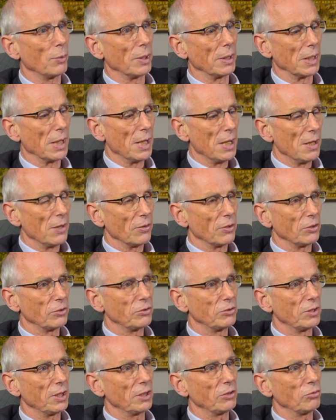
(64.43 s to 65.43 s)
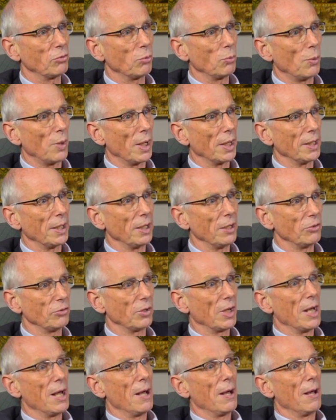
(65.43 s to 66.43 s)
one. The sixth one
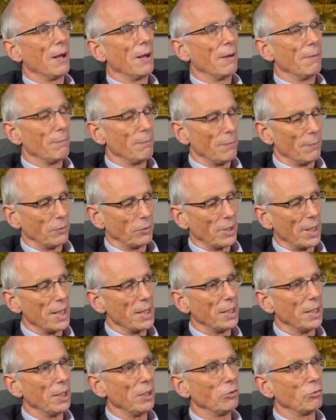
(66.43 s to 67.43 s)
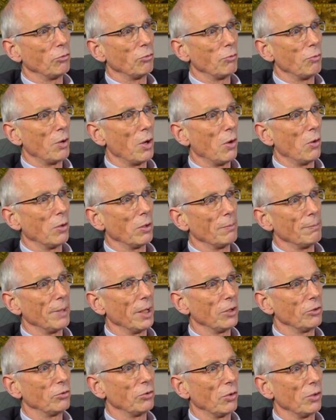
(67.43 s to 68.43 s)
is take each role and
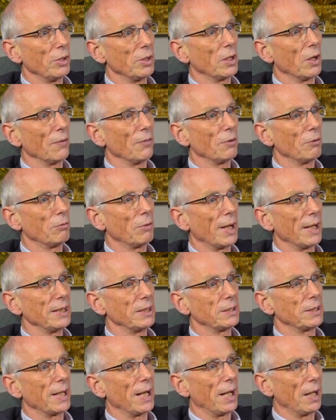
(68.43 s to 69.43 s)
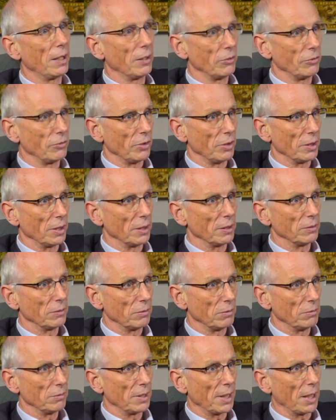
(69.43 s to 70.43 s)
make sure you have got the right talent in
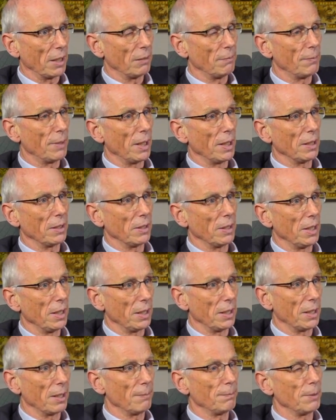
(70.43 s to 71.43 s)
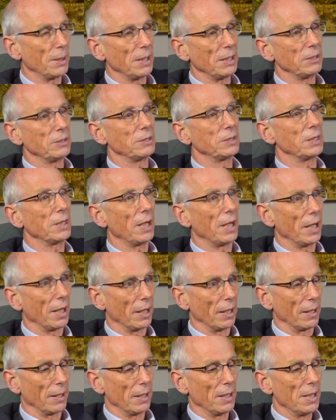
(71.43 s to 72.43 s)
it. That'll make the company
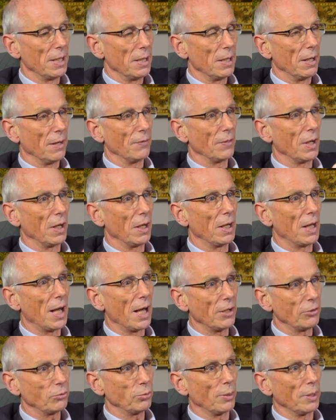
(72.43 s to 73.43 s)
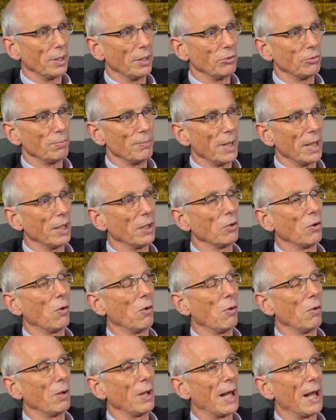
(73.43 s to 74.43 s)
sing. And the last one is make it
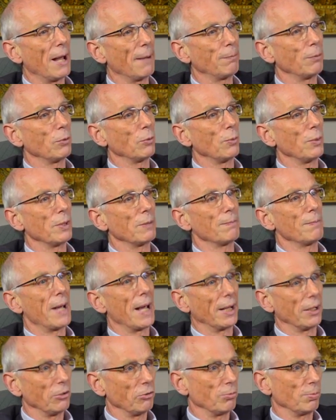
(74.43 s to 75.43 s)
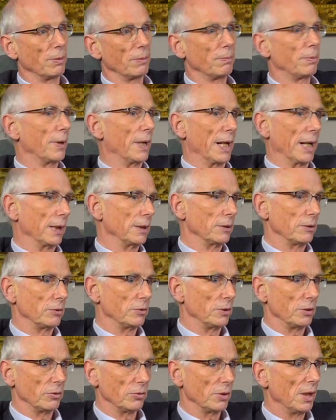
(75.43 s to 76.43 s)
all happen with management
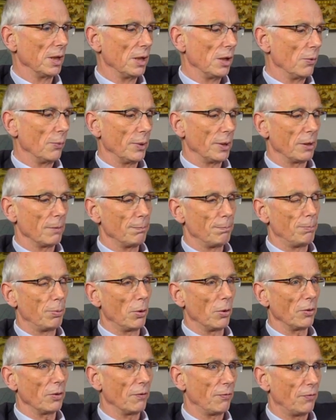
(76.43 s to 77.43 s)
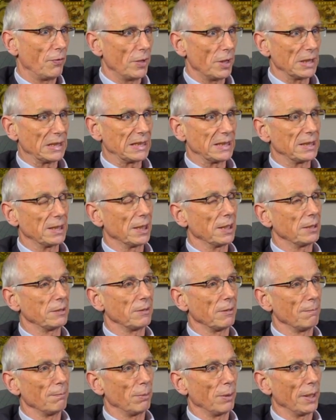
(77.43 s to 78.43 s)
practices. We can put the first
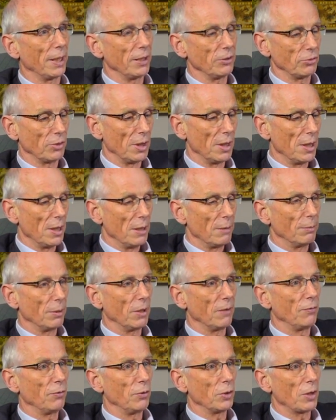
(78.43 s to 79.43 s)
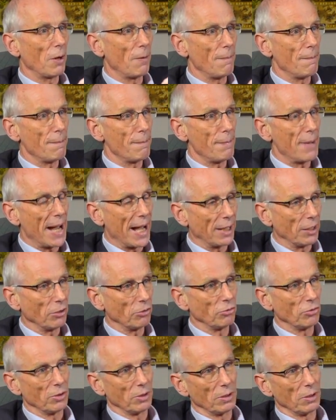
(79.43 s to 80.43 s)
six in place, but if you don't
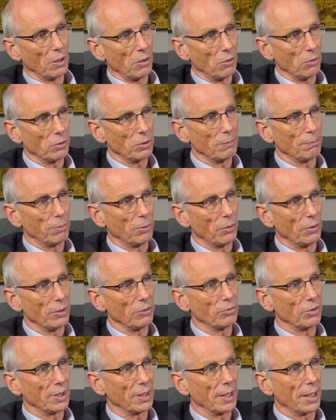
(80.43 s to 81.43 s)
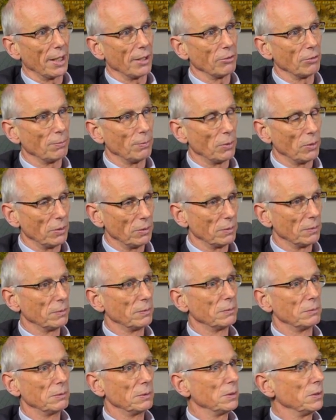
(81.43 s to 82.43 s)
manage it and hold employees accountable,
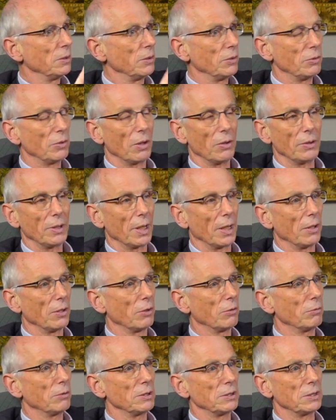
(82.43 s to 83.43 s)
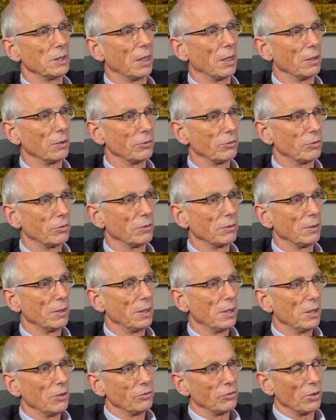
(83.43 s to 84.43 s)
you don't get the results.
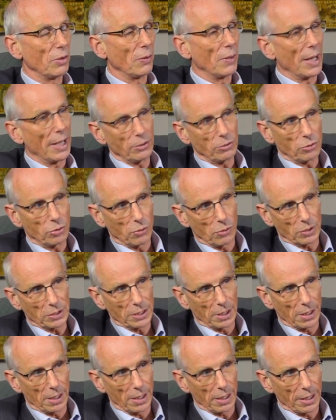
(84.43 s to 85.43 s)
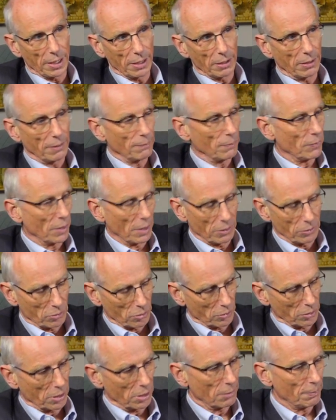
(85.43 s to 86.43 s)
So I talked earlier, I
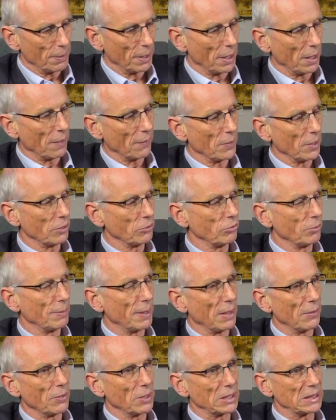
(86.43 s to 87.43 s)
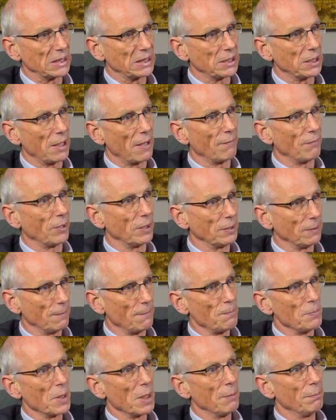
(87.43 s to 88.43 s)
talked at the beginning of this about the seven
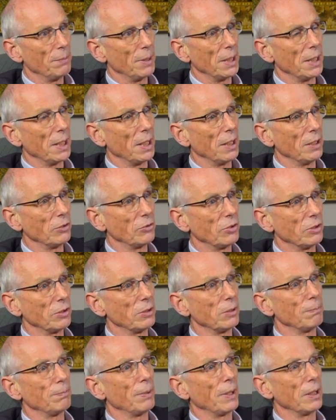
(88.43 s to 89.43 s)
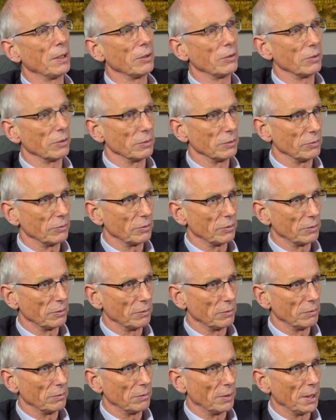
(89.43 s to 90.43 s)
being interdependent.
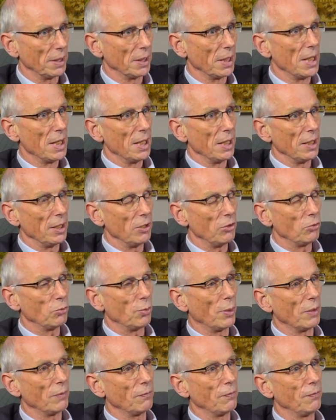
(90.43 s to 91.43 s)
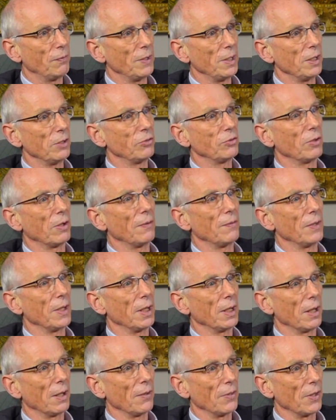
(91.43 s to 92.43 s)
Right? Each one feeds on
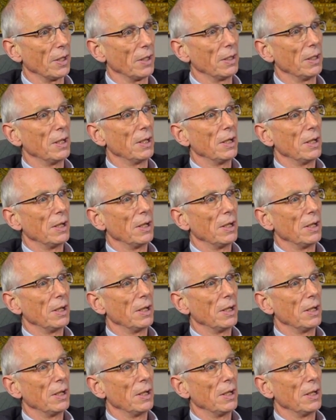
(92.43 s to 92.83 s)
the other.